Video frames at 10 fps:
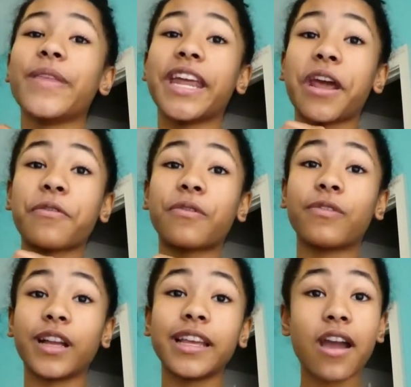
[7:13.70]
And I
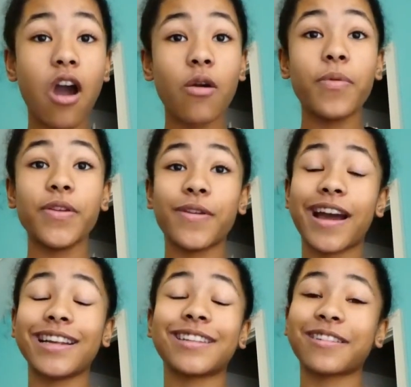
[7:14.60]
really hope you
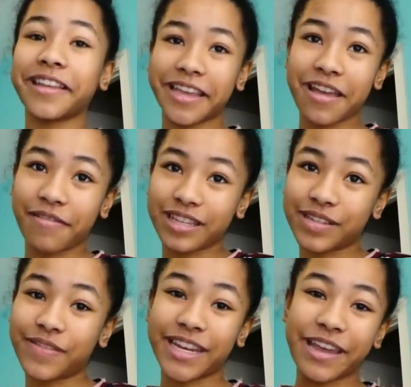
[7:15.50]
guys are clicking off
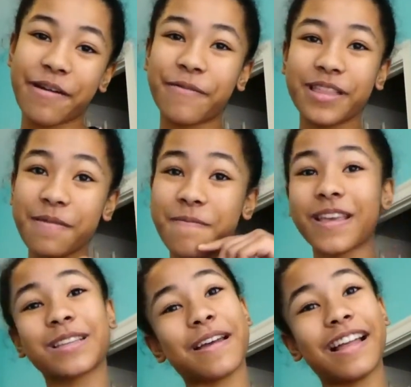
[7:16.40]
this video with a
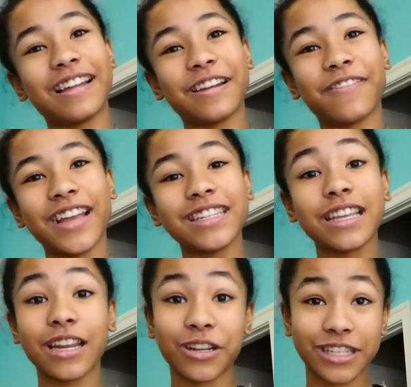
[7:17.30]
big smile on your face,
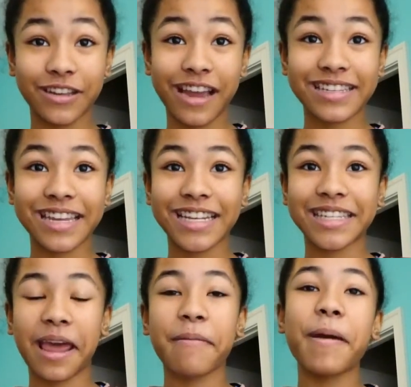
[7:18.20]
and I'll see you guys
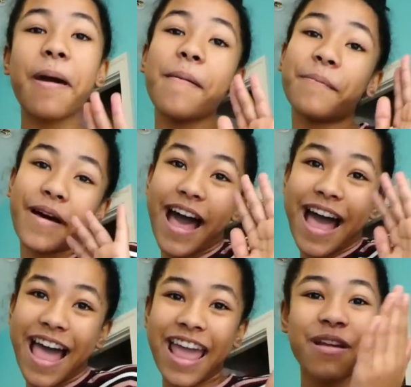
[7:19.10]
next time.
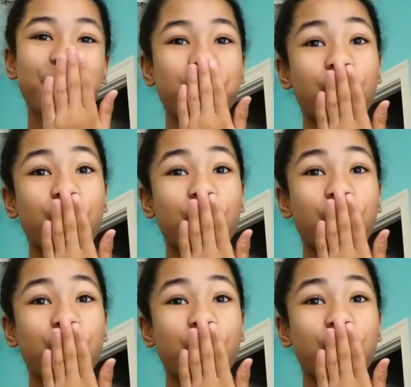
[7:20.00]
Bye!